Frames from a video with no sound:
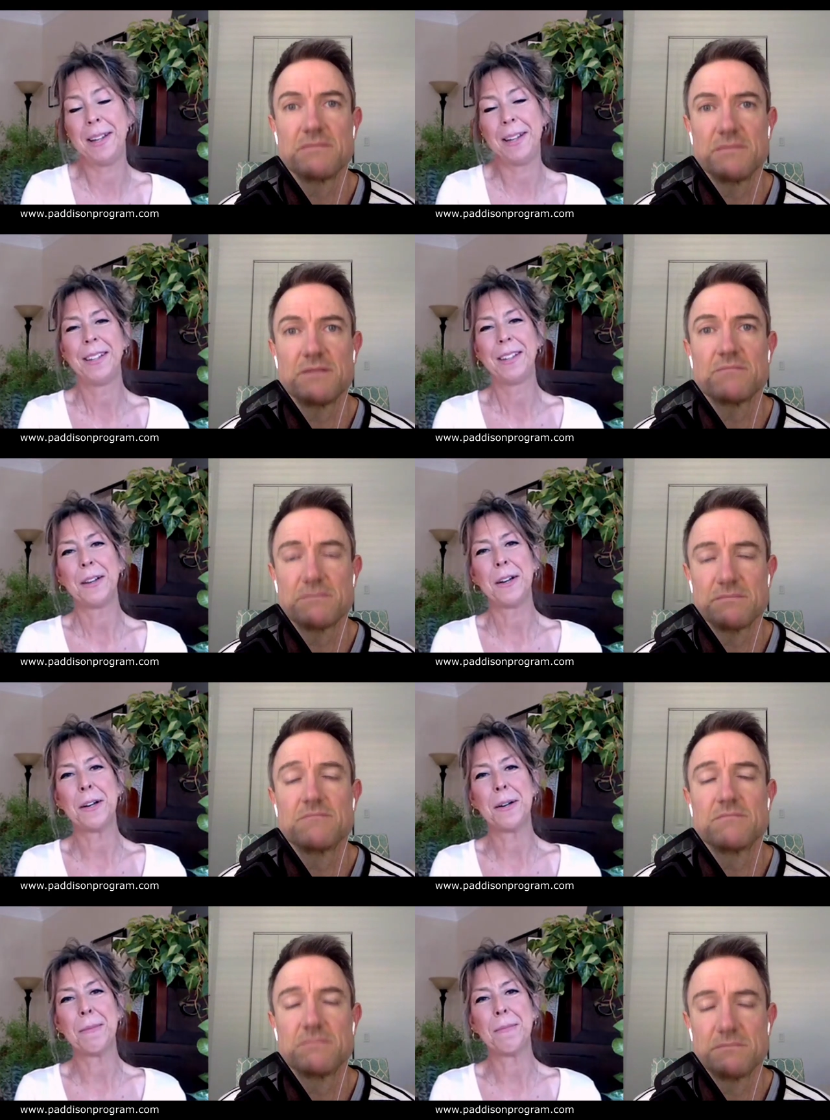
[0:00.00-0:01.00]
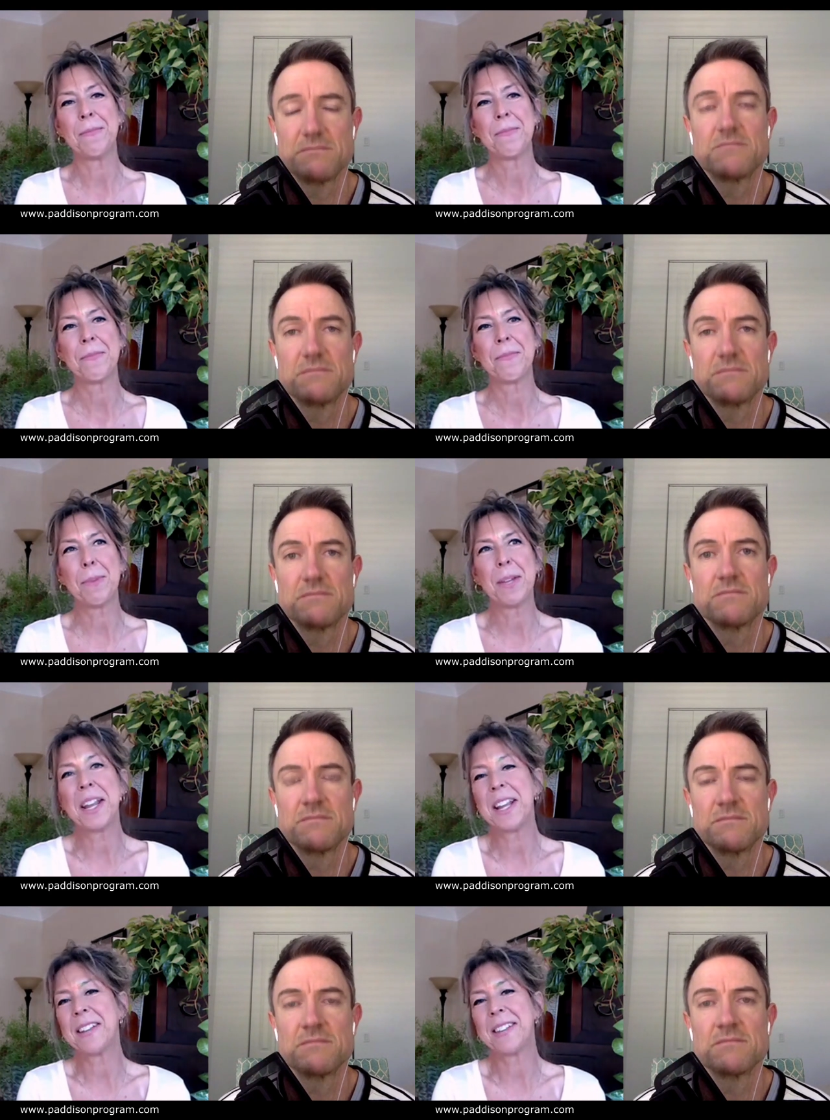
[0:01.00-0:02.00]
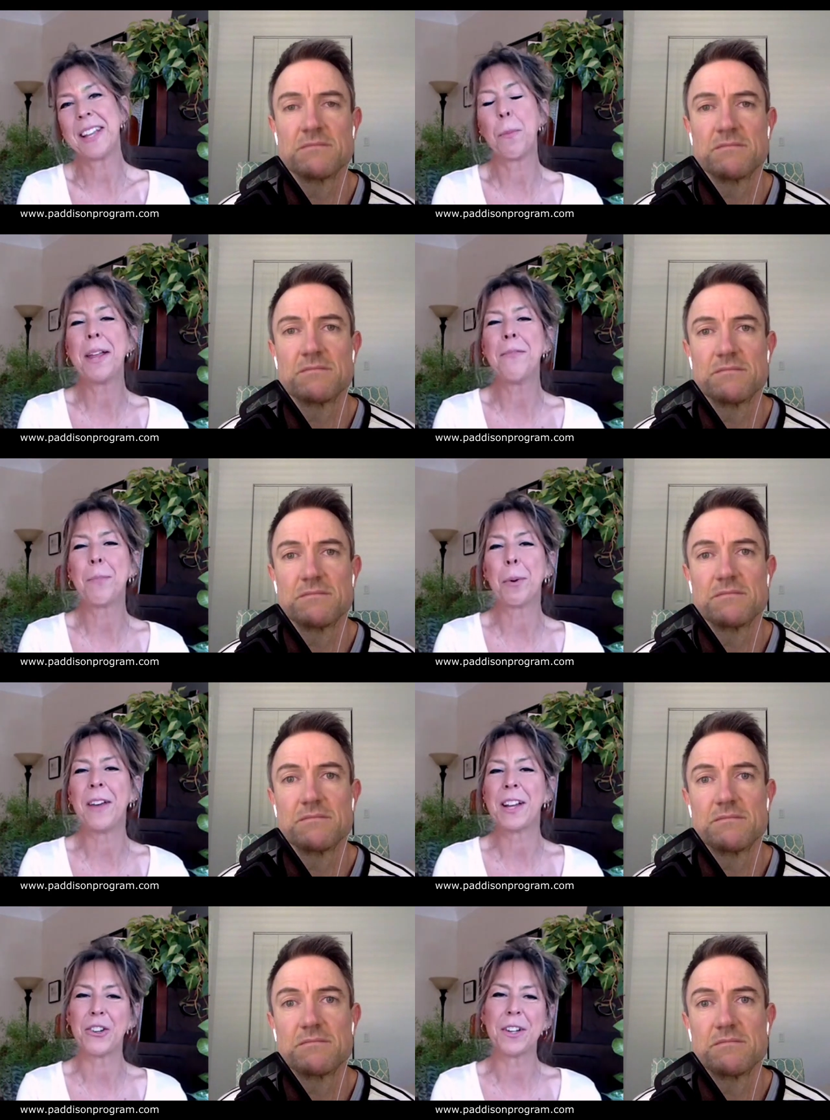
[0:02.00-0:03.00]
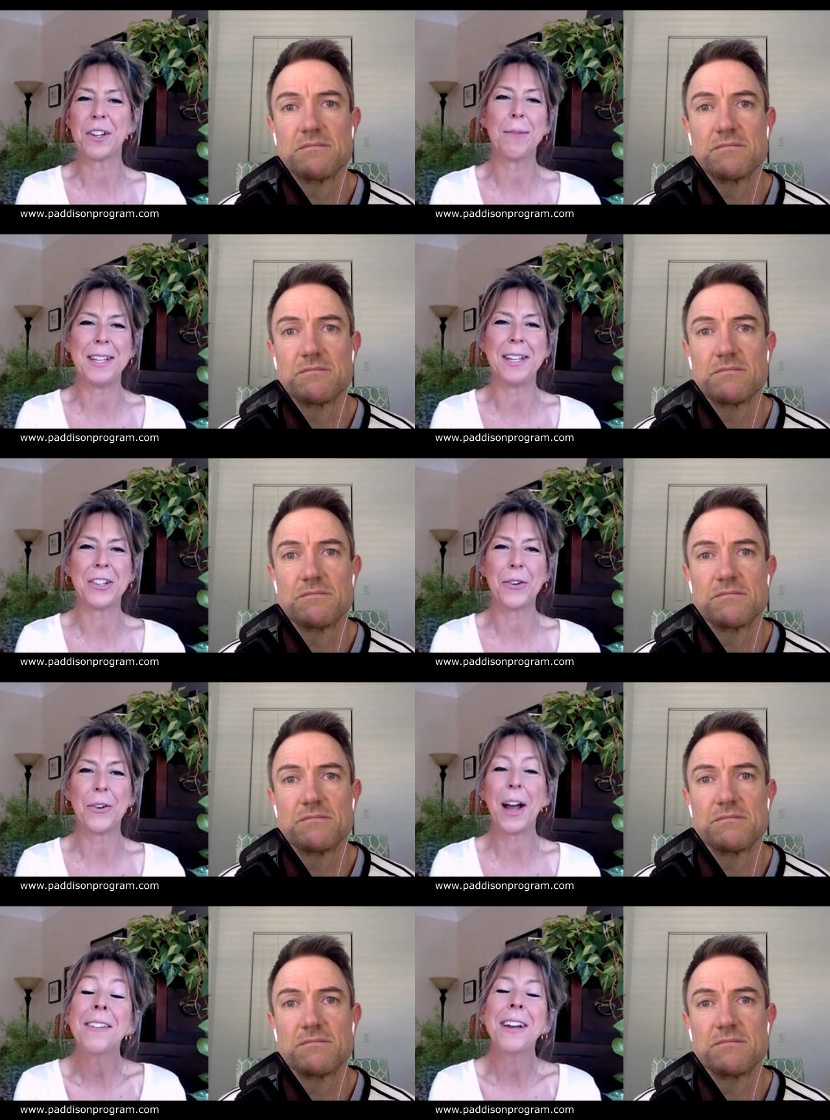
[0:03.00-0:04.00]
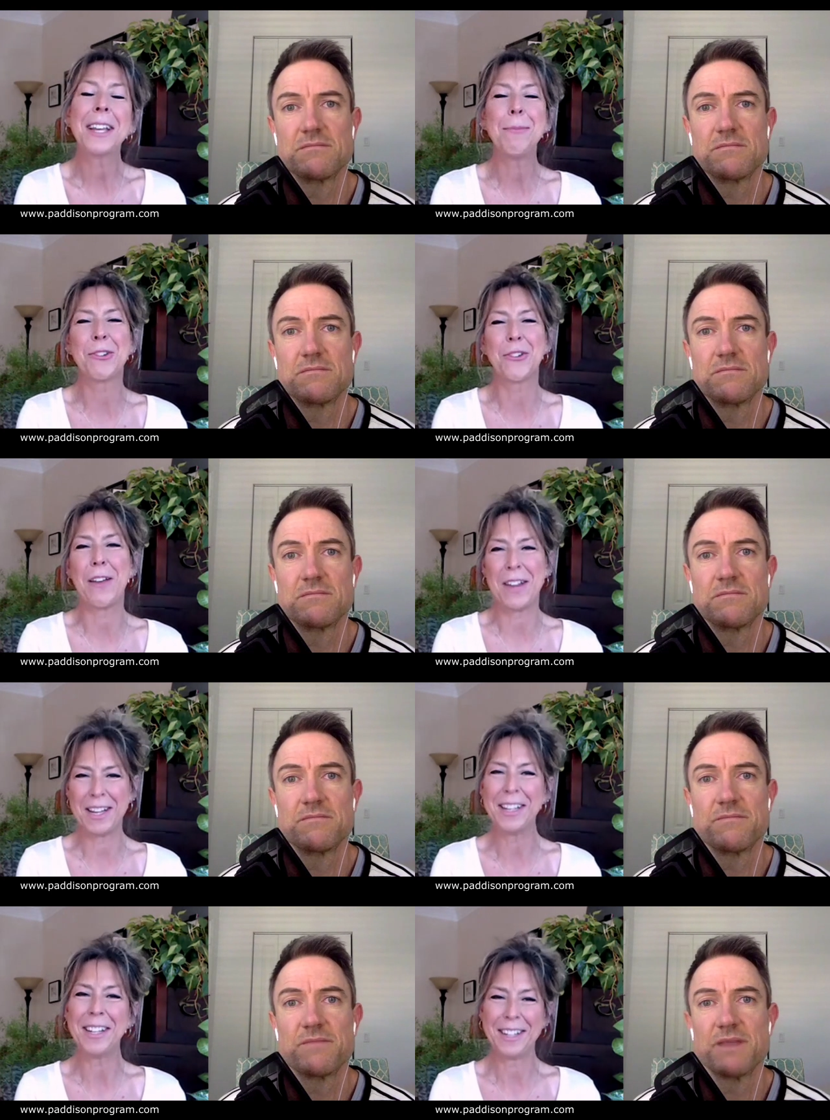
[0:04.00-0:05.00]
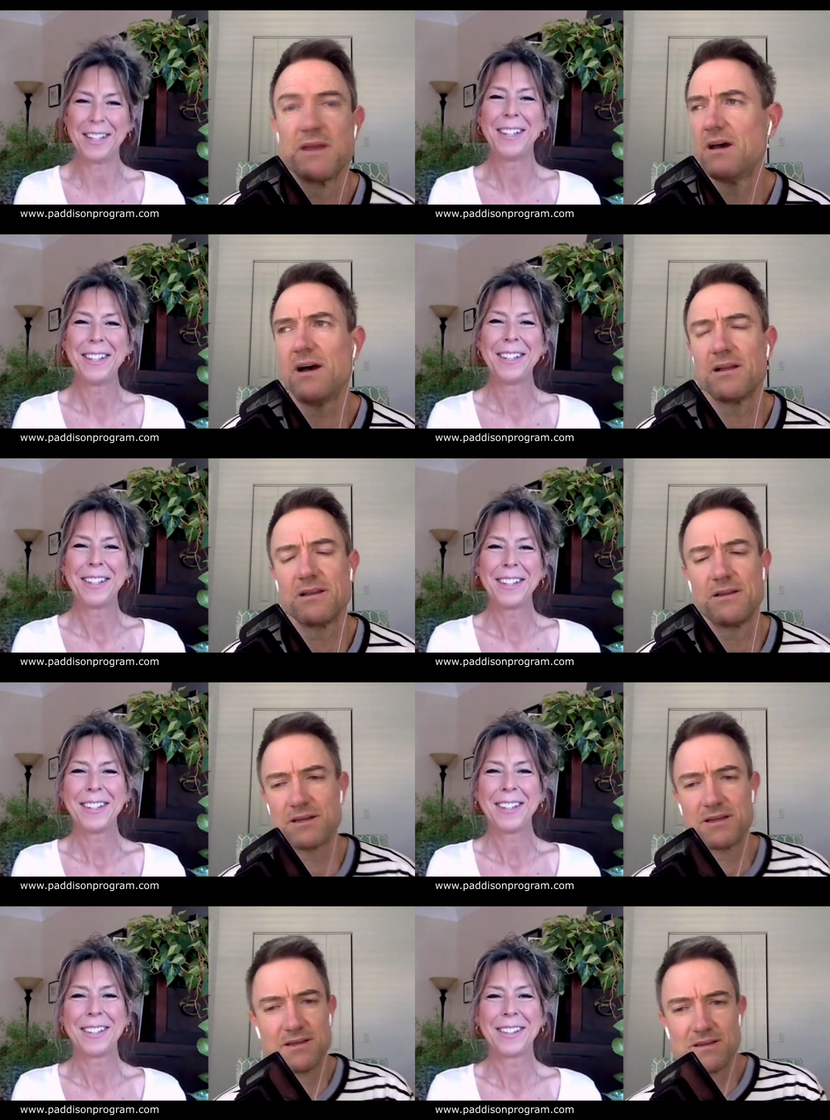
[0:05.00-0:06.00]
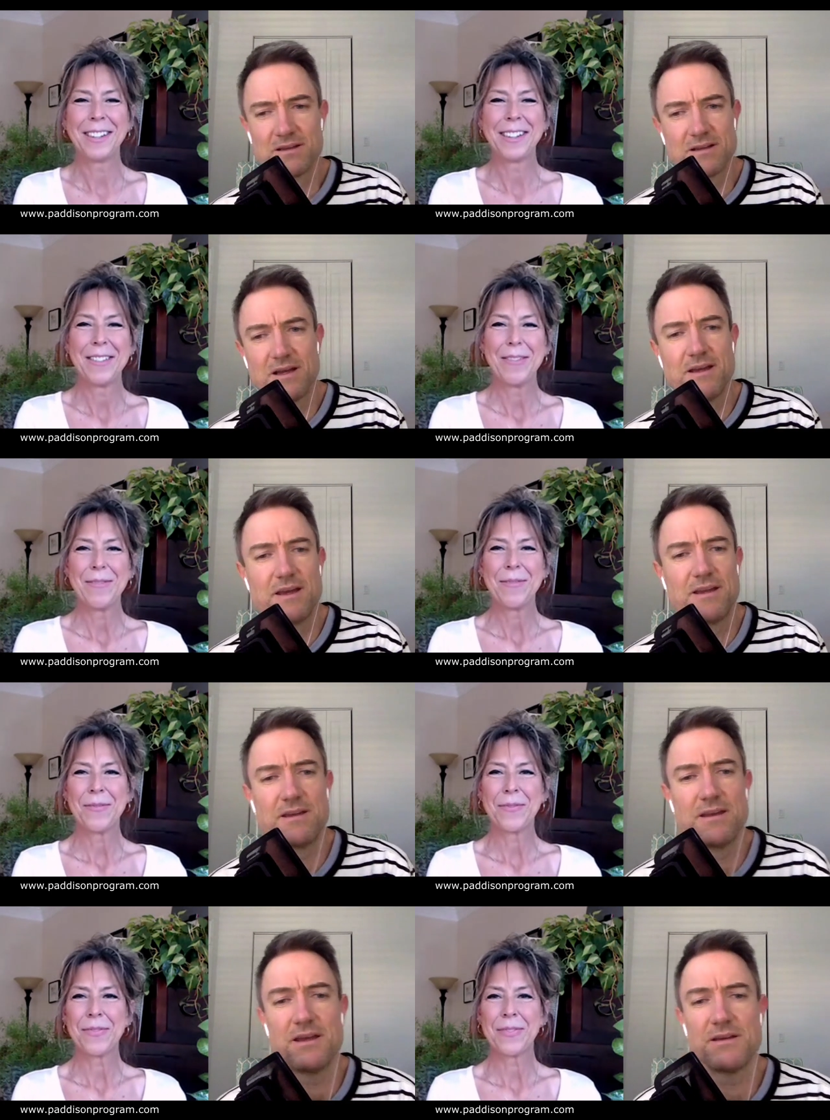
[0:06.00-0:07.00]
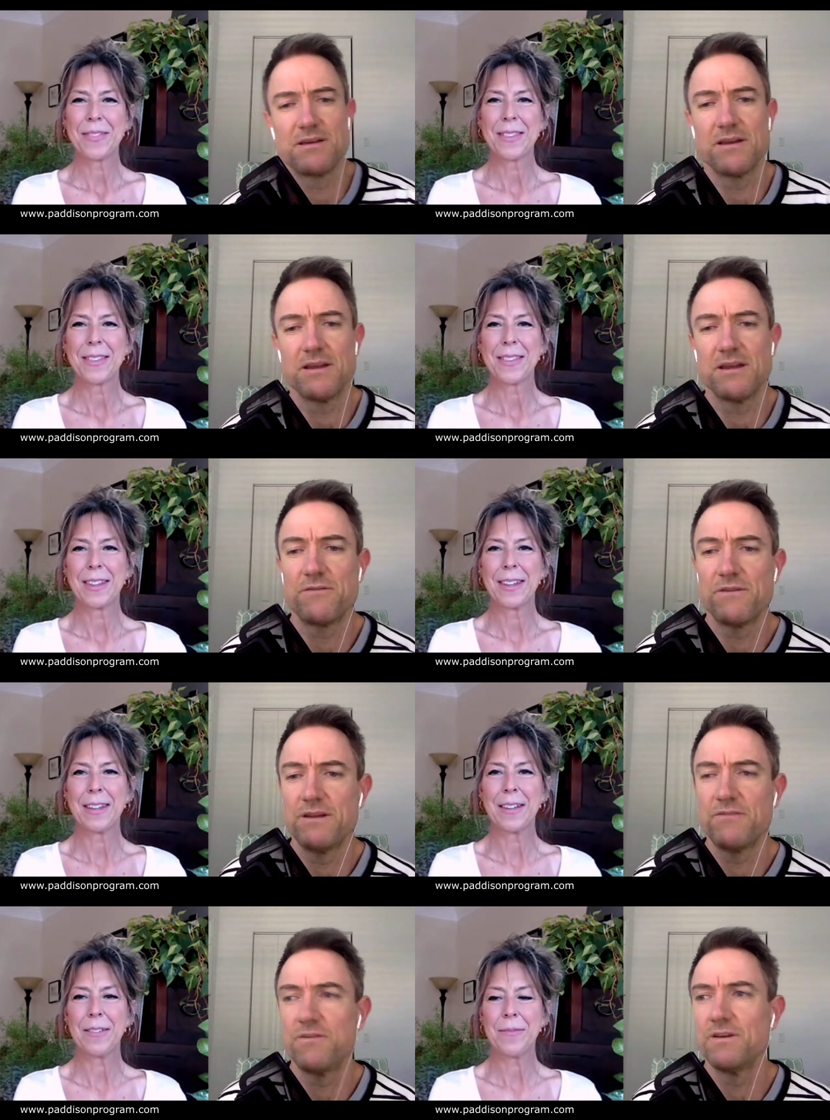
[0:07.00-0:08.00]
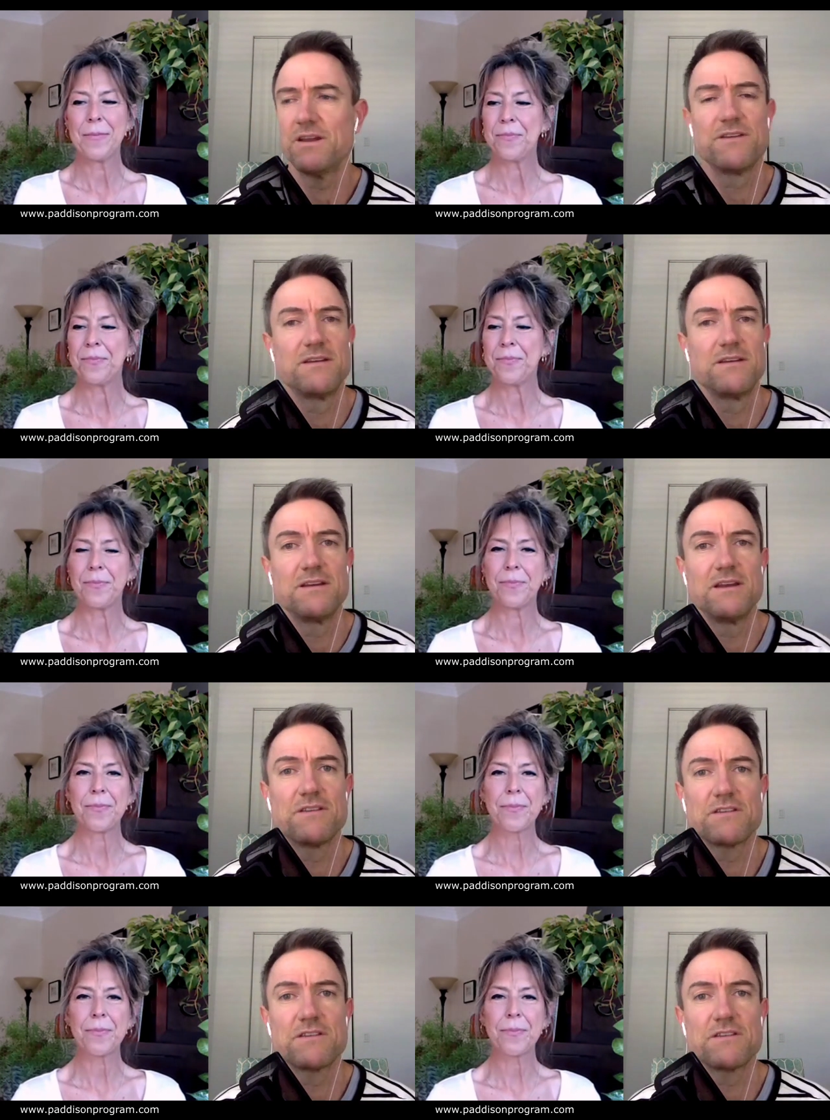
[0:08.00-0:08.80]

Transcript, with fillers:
Speaker 1: Mm. Um, but I guess that's where my imperfection comes in. And so I, I keep striving. Oh,
Speaker 2: look. Uh, and, and if, if you never, never